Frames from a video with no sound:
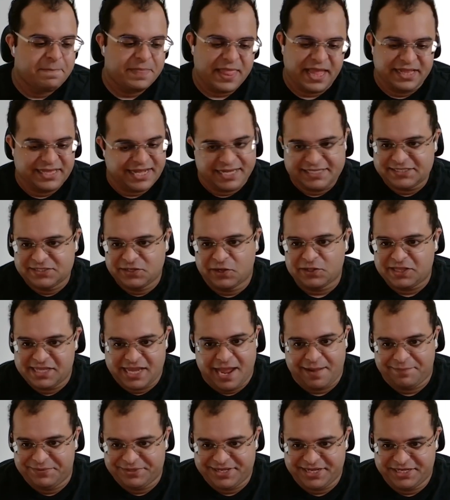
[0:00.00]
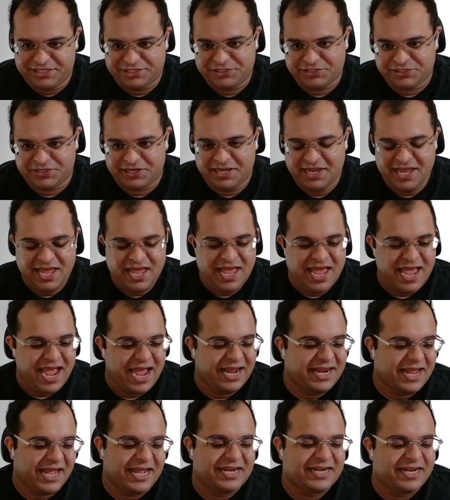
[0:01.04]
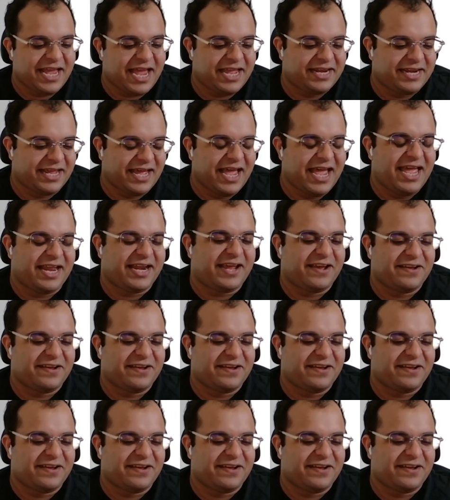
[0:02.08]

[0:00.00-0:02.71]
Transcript: And that's not the application. And